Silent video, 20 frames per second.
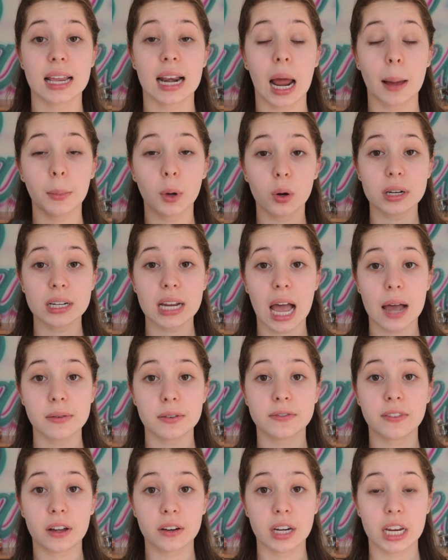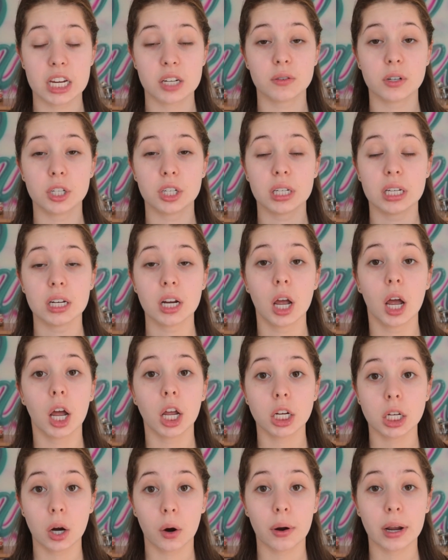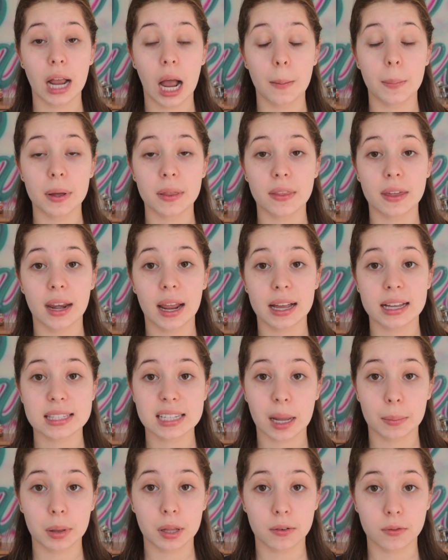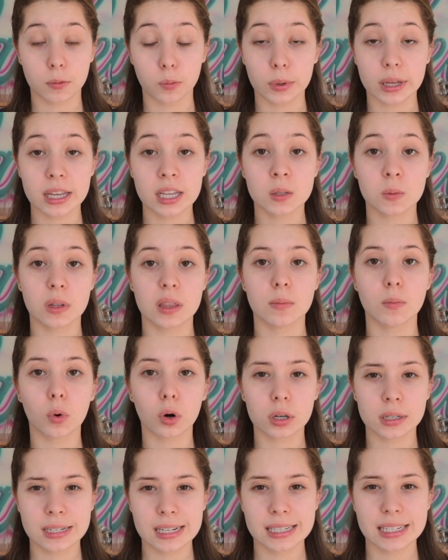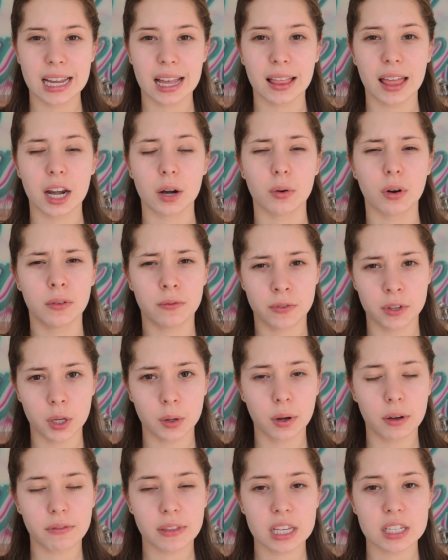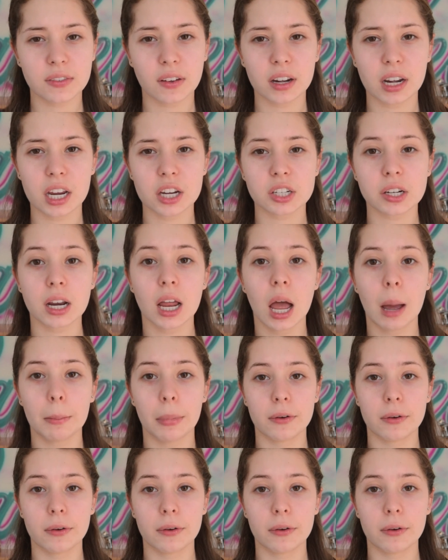and I'm to have a foundation routine going up in the next couple of weeks with more detail and a review of this foundation,